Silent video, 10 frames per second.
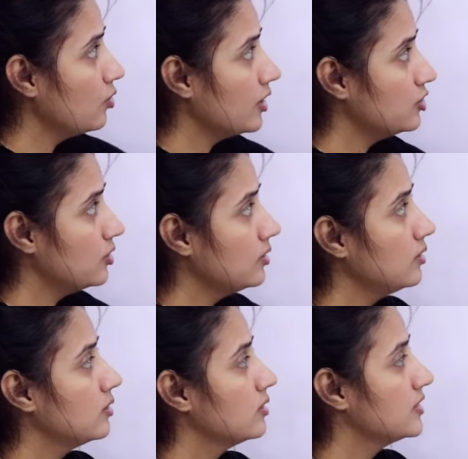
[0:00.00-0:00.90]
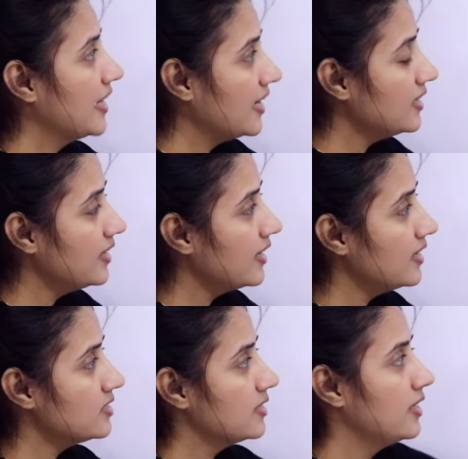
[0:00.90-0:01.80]
allocation. Second thing
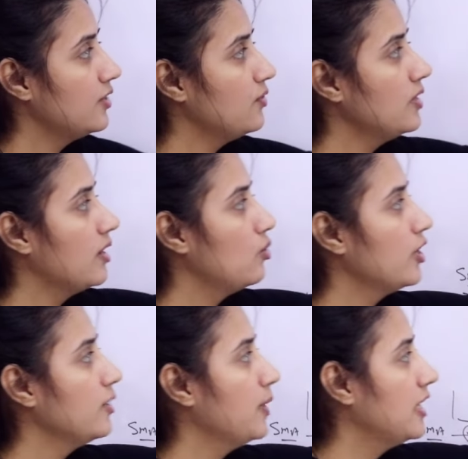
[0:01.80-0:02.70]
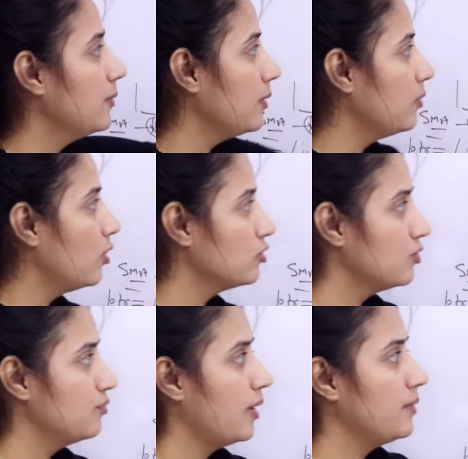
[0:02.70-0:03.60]
is it will allocate multiple blocks
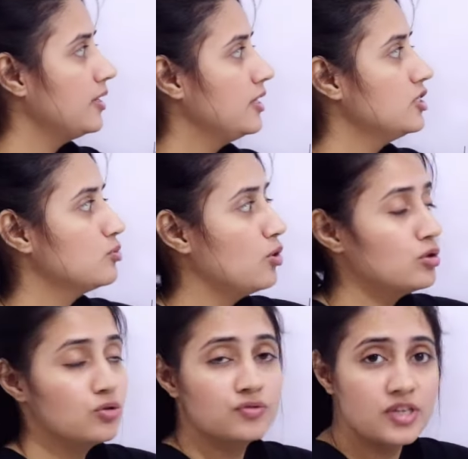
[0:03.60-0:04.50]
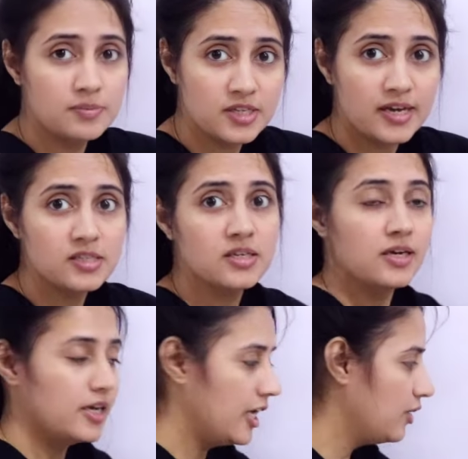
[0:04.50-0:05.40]
of memory, each block is of same size,
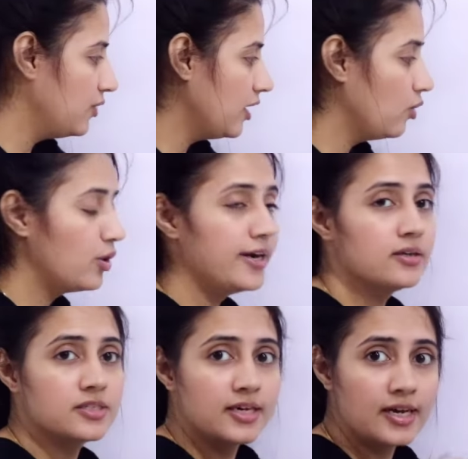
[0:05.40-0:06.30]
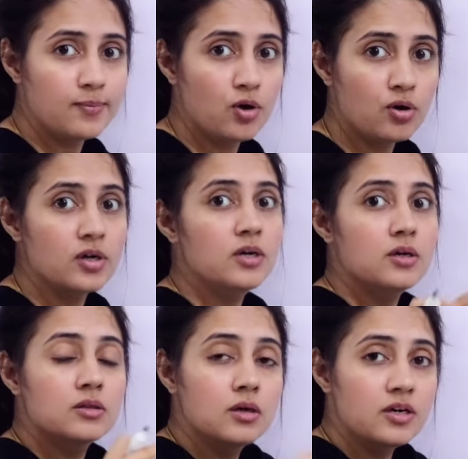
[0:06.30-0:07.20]
it will allocate a single
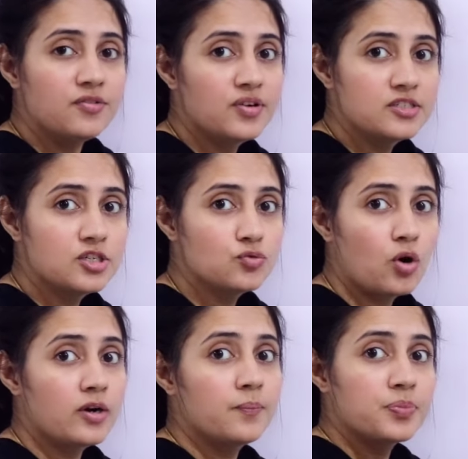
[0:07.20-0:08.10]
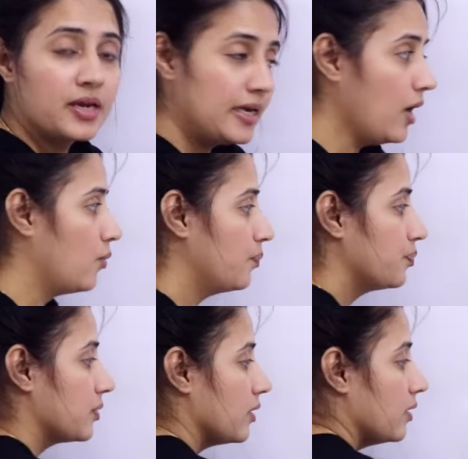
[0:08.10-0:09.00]
block. Third difference is what?
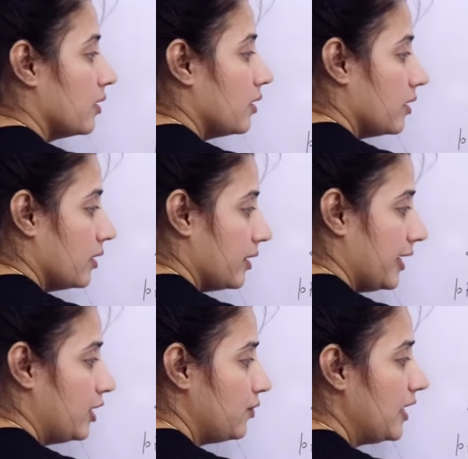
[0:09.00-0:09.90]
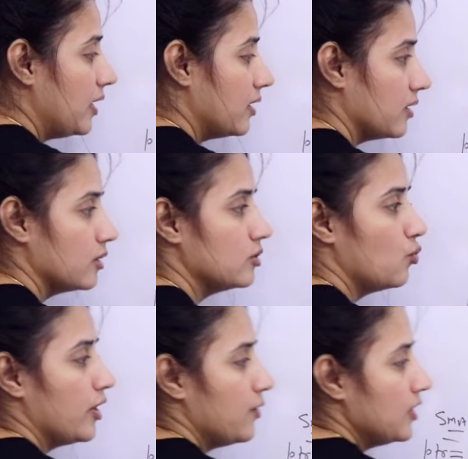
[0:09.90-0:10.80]
Now it will,
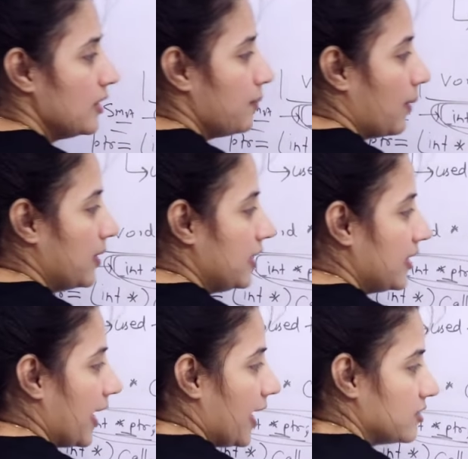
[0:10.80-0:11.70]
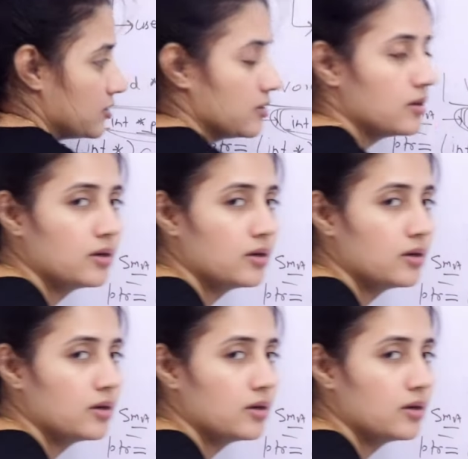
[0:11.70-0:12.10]
whatever the memory it has